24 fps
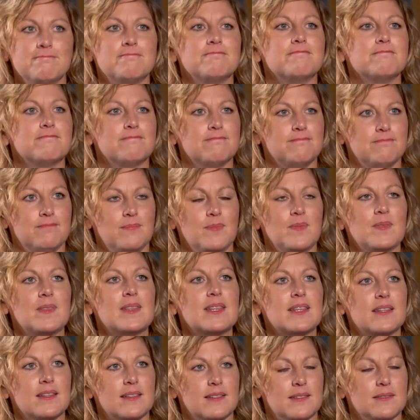So I
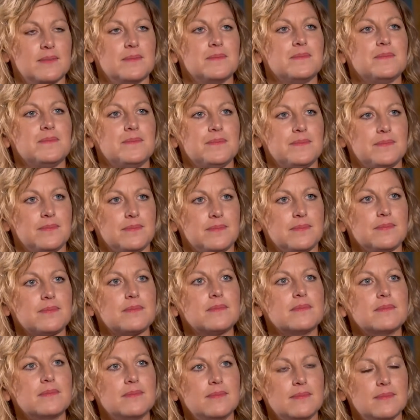asked you before we
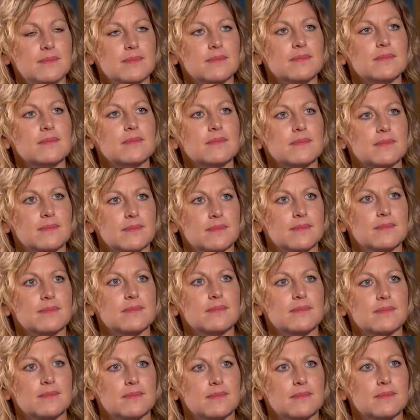went on the air, you
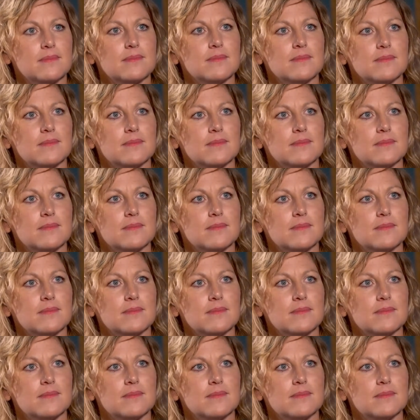don't grow